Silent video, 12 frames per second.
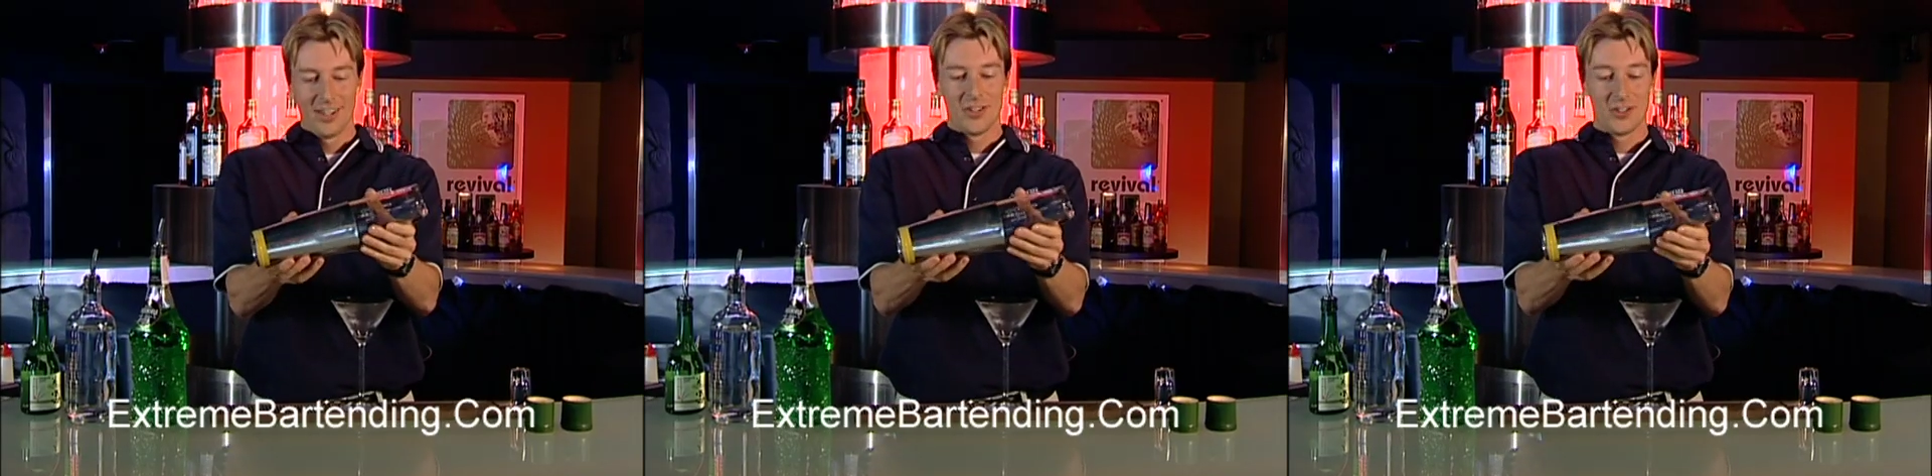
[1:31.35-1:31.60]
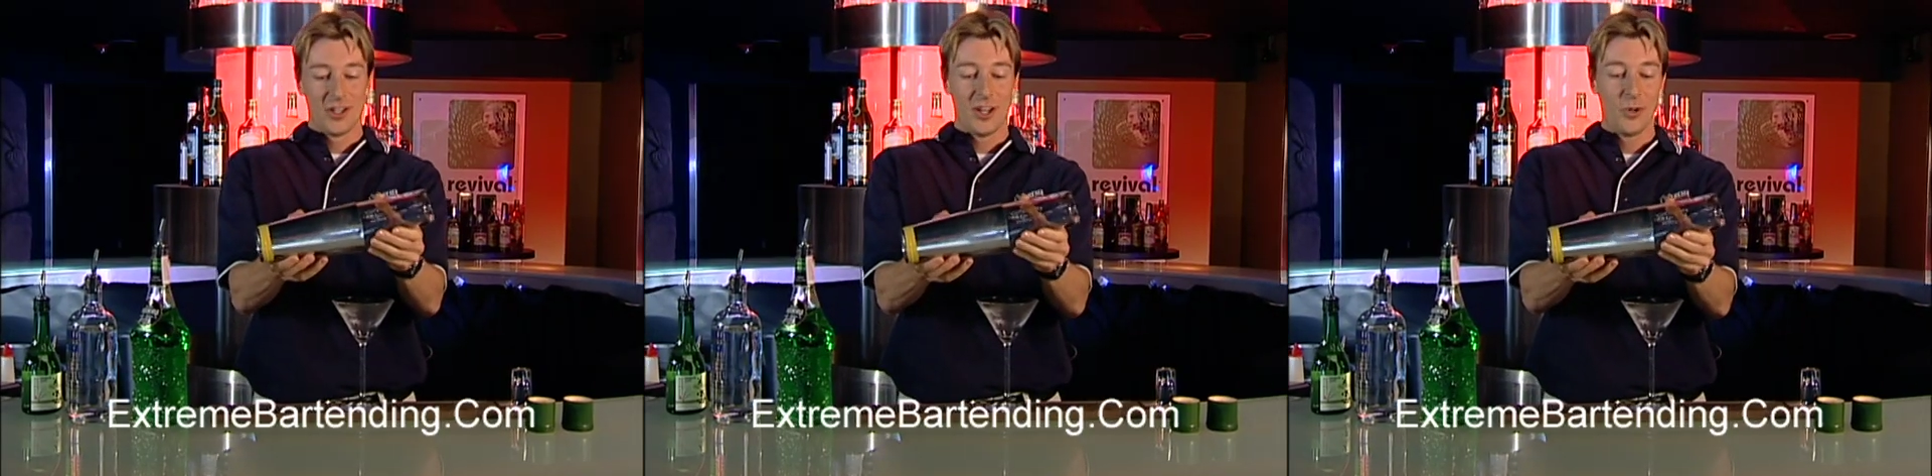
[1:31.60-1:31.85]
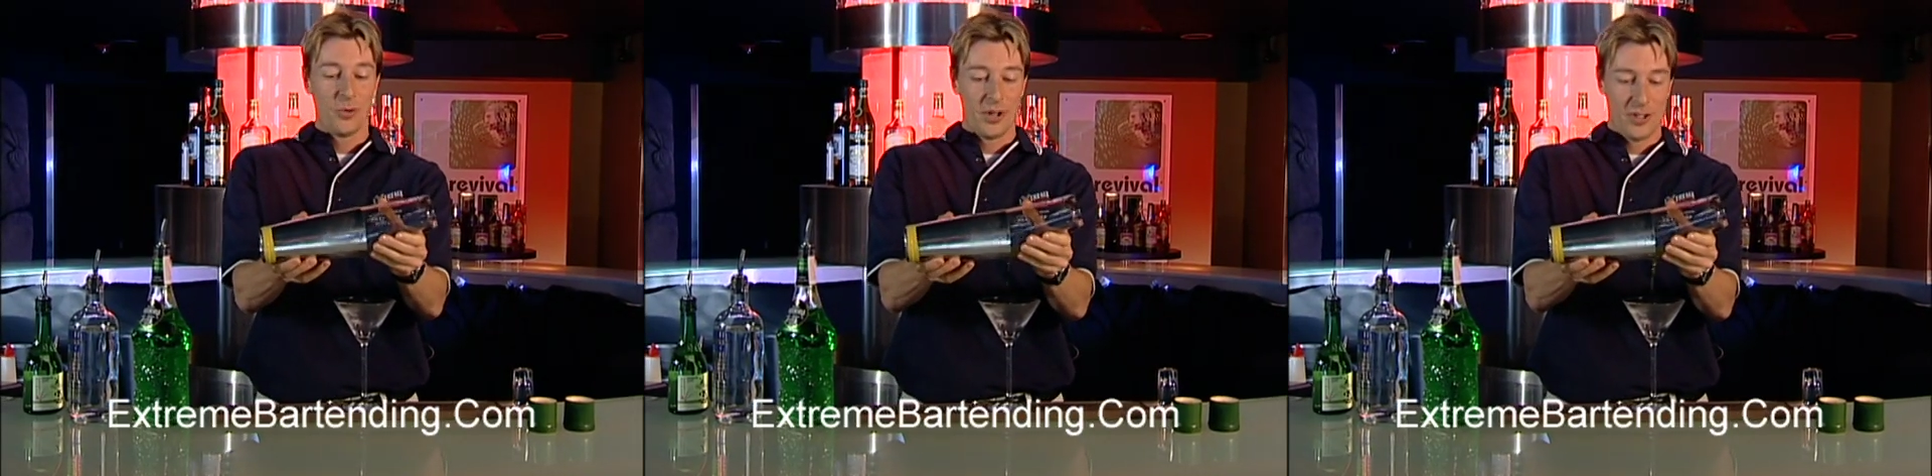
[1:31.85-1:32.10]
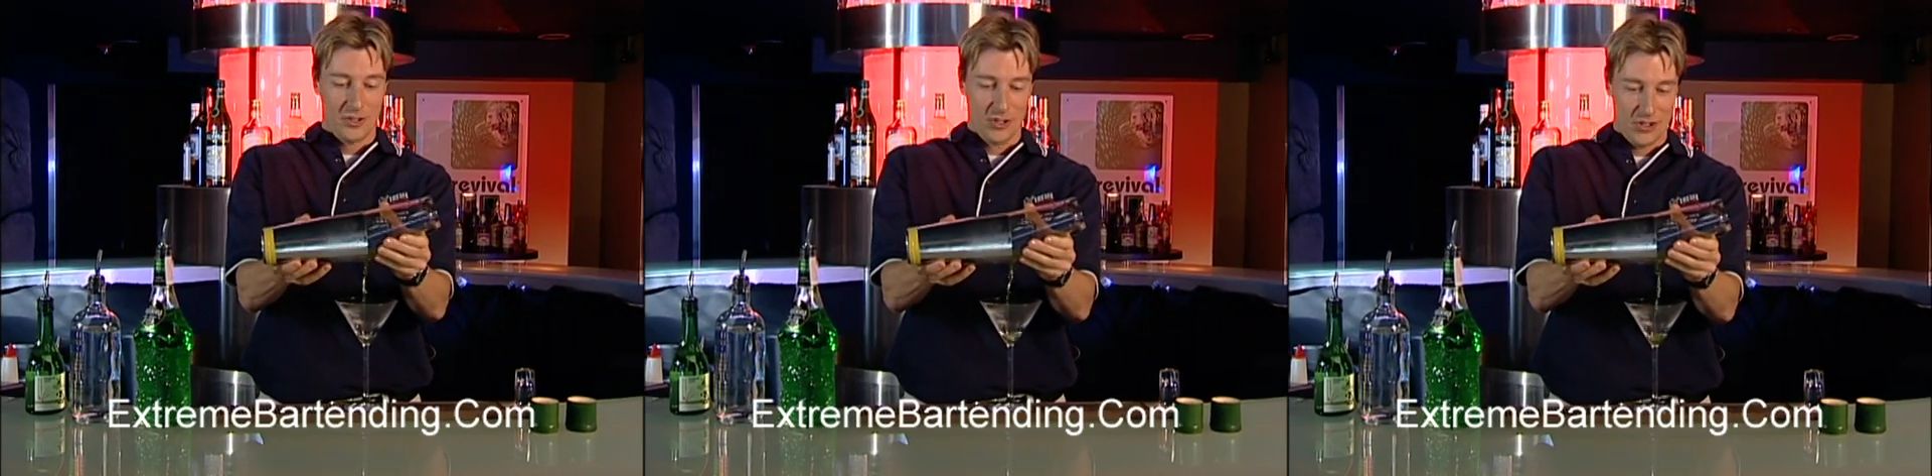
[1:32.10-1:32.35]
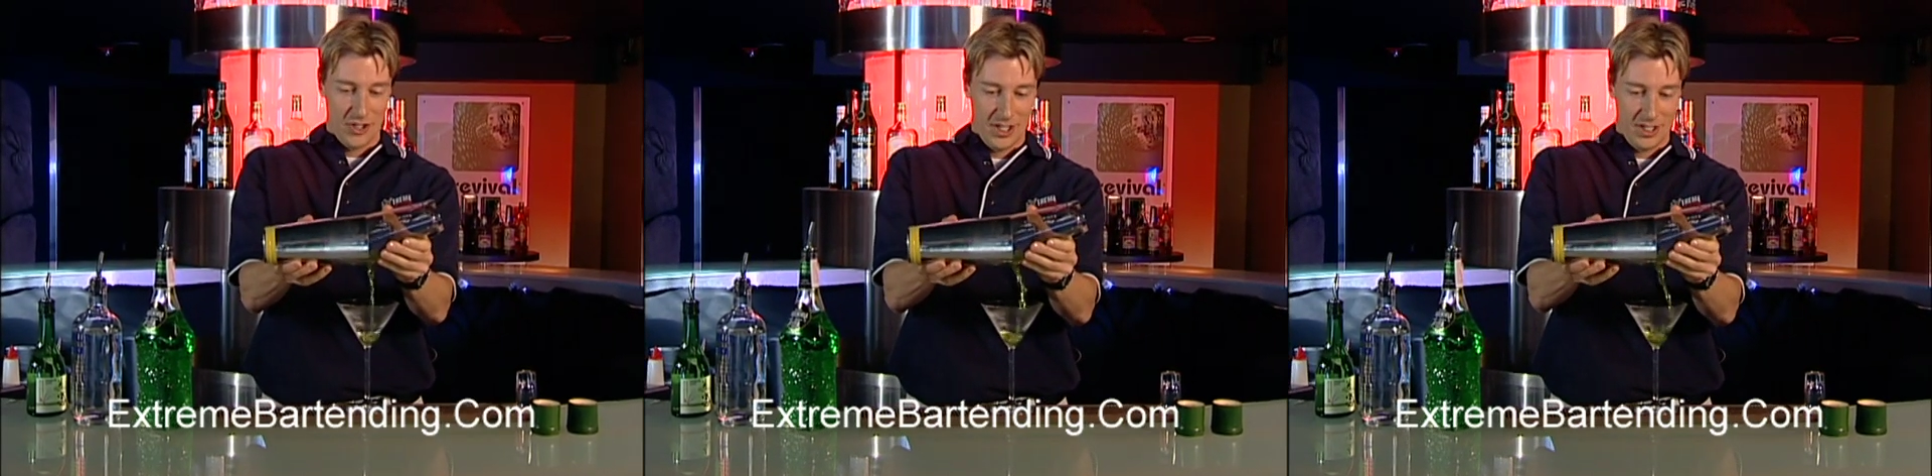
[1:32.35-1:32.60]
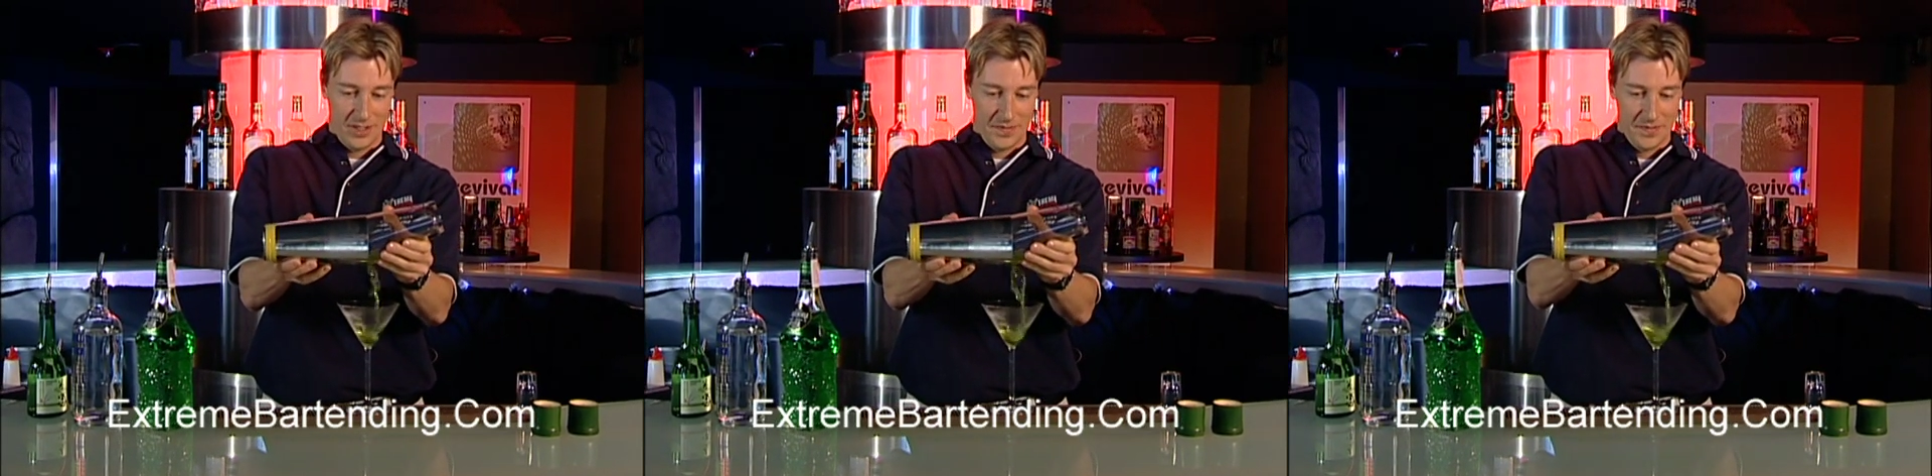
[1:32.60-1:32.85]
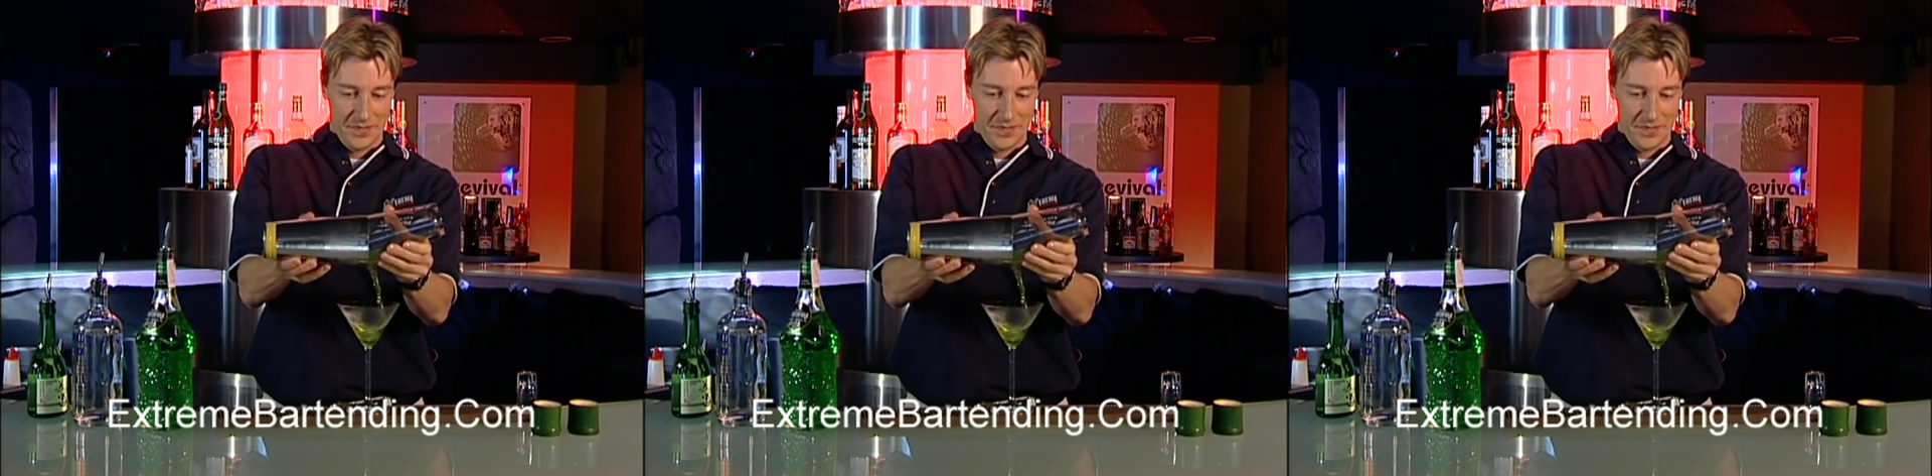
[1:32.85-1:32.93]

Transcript: There's another way to strain.